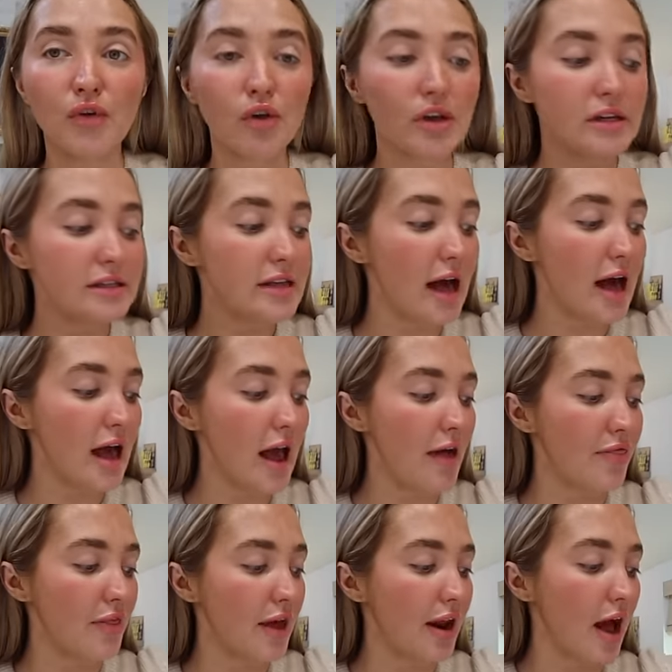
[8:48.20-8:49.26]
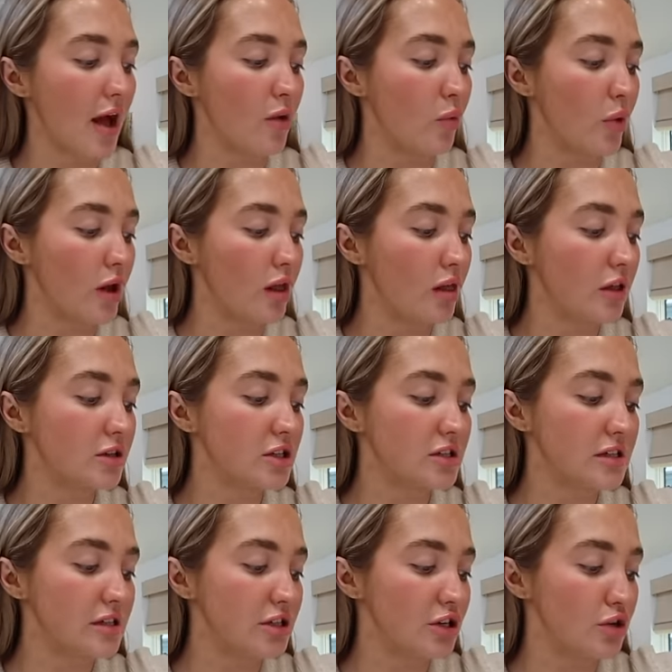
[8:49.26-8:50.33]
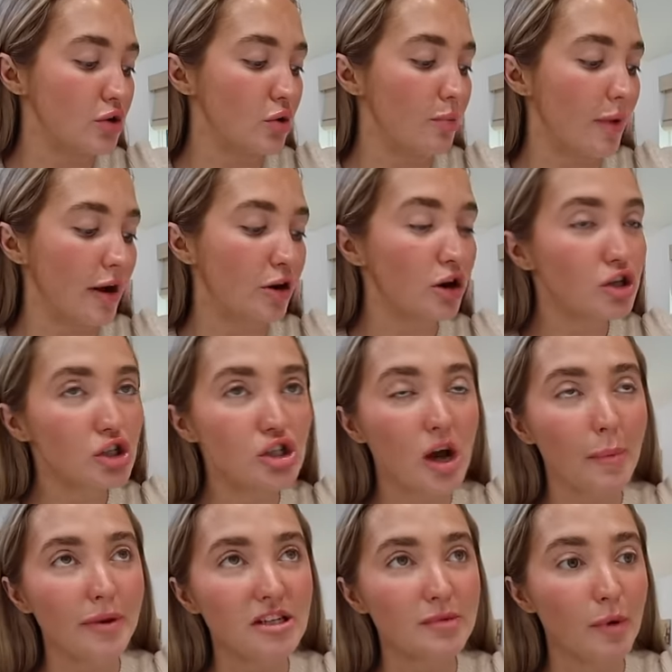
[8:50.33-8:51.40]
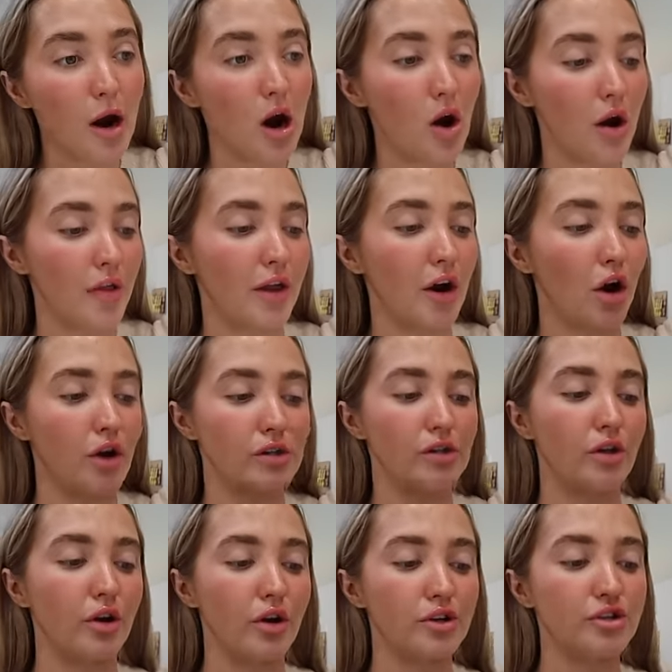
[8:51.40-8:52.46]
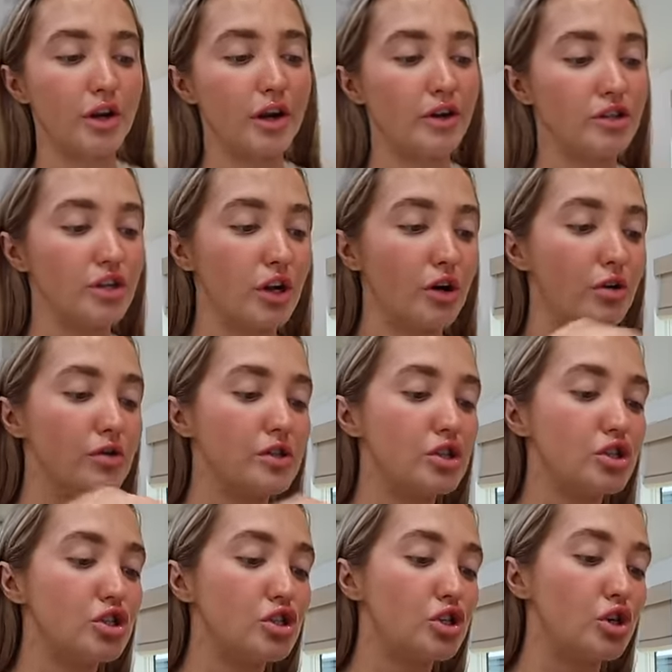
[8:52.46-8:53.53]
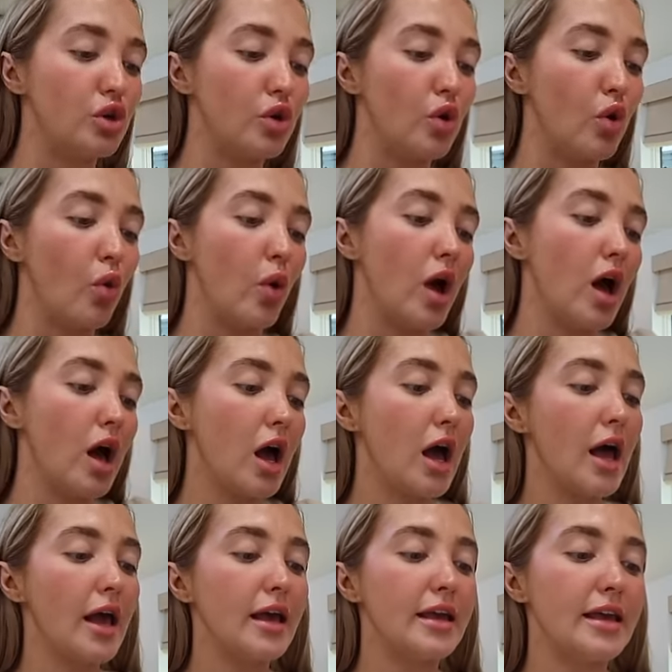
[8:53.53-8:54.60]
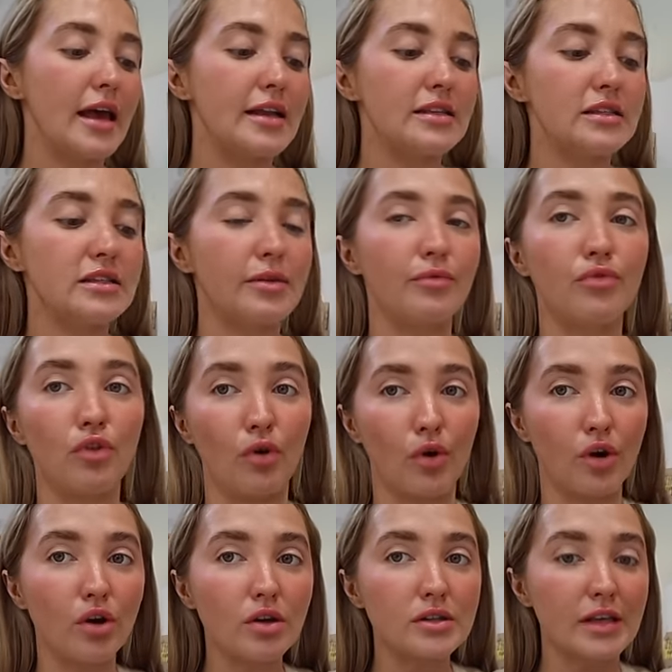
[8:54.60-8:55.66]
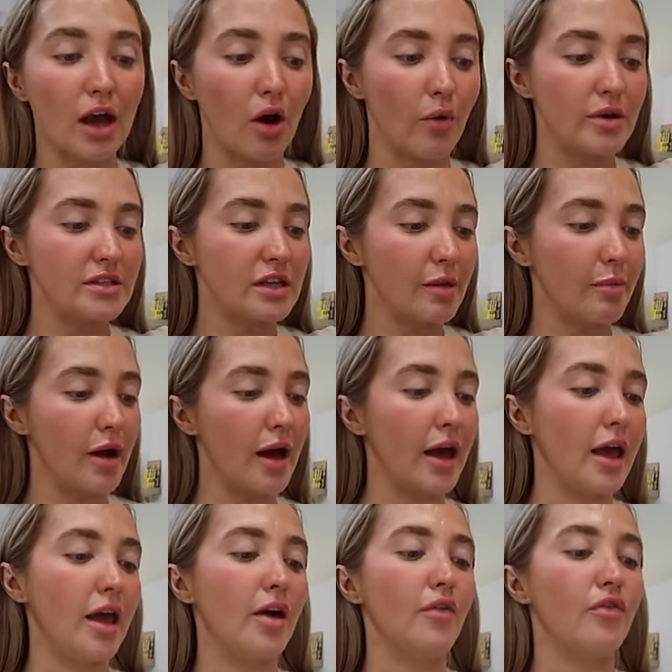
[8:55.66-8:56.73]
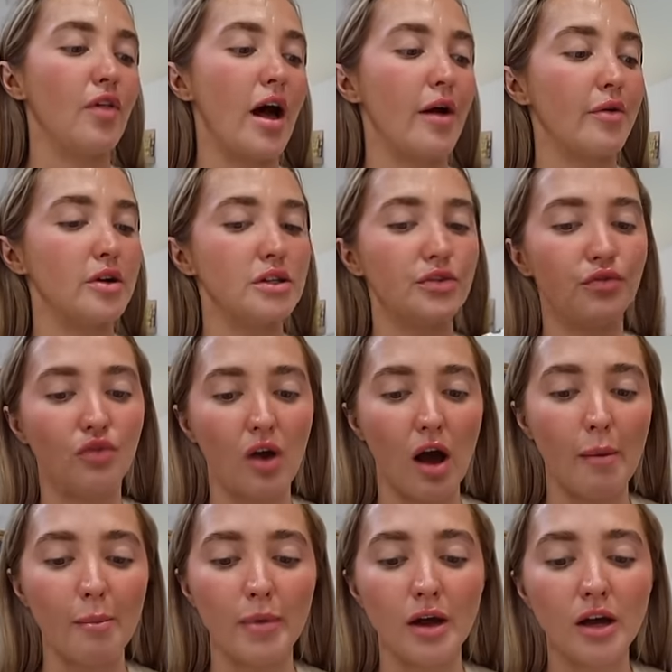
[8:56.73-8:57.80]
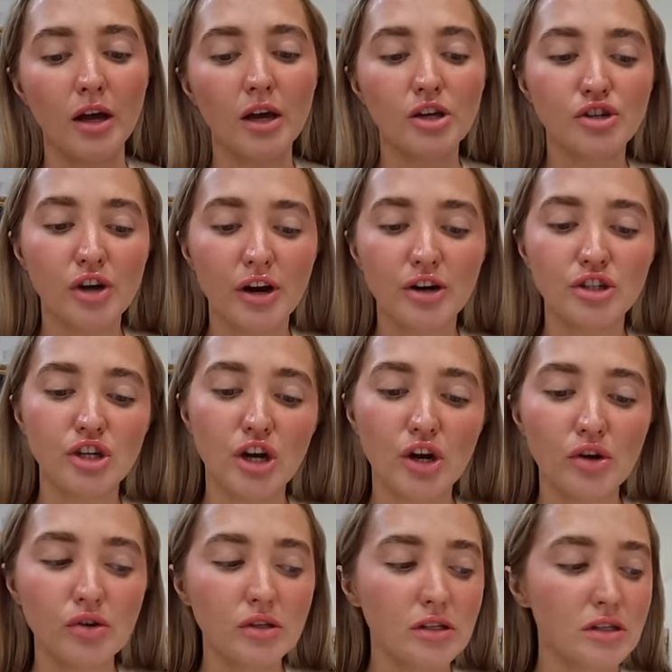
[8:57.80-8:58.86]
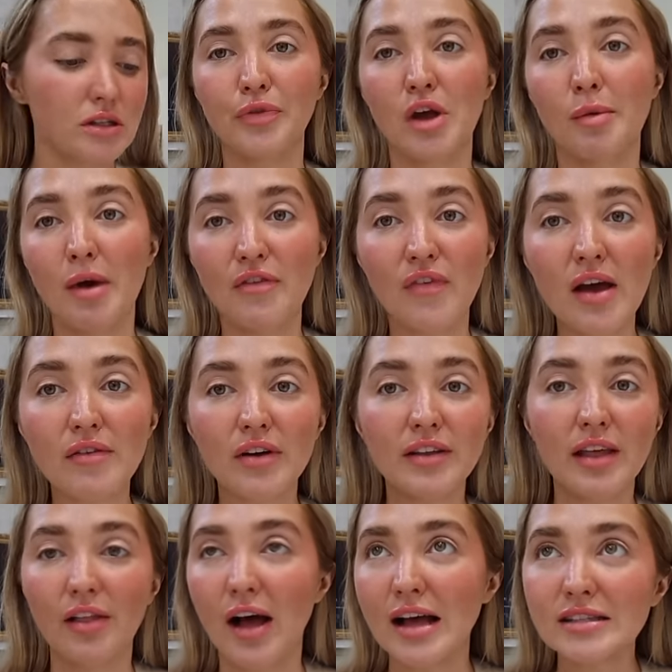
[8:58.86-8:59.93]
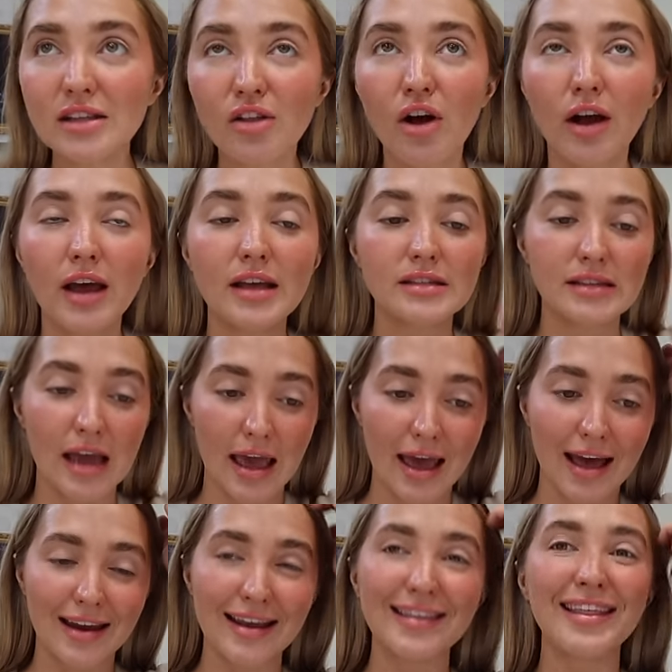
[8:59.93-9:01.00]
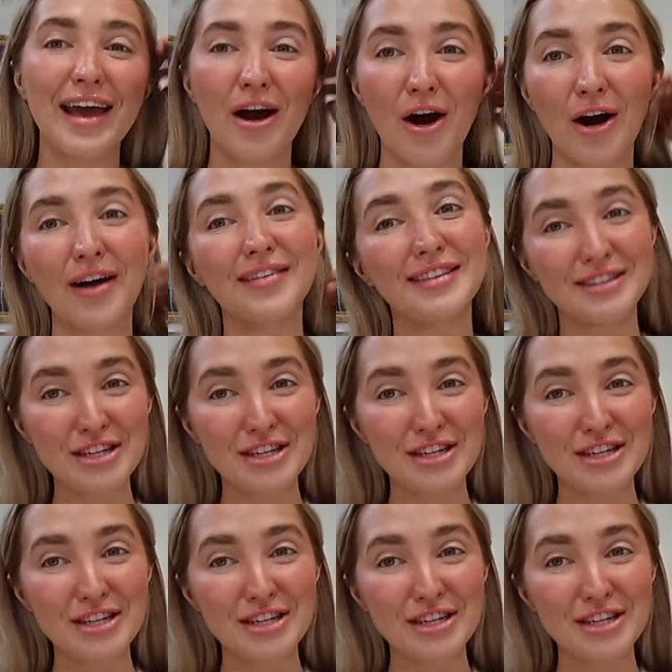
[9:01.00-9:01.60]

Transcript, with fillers: fully set and then I will just need to do my grocery shopping tomorrow and then also go to Trader Joe's to get some florals. I always get my flowers from Trader Joe's. They're my favorite, they last the longest, and they are the